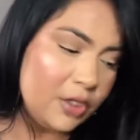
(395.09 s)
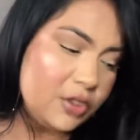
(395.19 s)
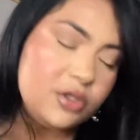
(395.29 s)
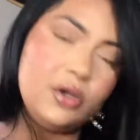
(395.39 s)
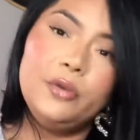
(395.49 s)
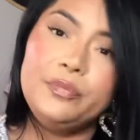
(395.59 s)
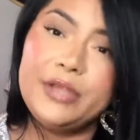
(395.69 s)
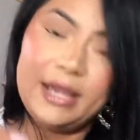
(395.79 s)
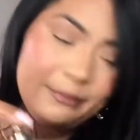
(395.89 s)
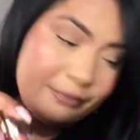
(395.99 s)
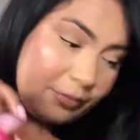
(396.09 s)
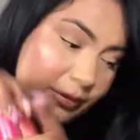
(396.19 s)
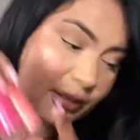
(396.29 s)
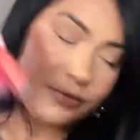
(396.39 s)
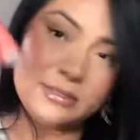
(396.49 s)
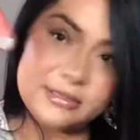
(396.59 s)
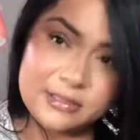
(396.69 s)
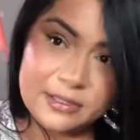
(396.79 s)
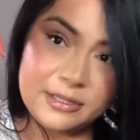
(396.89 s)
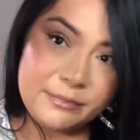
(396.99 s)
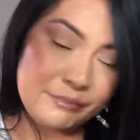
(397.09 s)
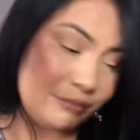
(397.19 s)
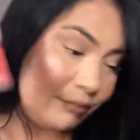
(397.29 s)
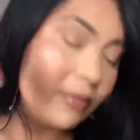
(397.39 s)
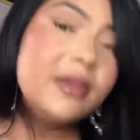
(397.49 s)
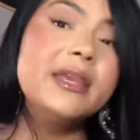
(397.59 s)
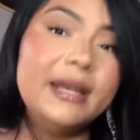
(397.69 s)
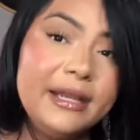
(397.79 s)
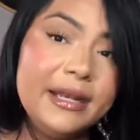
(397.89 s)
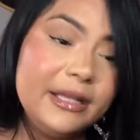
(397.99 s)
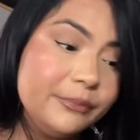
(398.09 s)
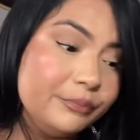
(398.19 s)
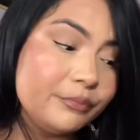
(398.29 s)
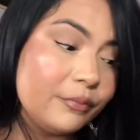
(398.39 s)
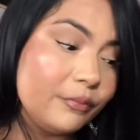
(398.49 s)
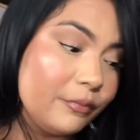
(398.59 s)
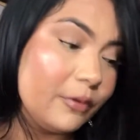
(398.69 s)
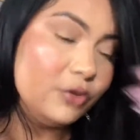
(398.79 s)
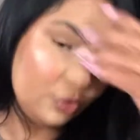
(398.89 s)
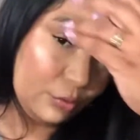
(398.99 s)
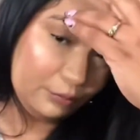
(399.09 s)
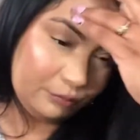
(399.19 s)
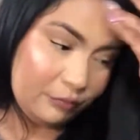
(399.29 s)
So yeah, this one, you need it too.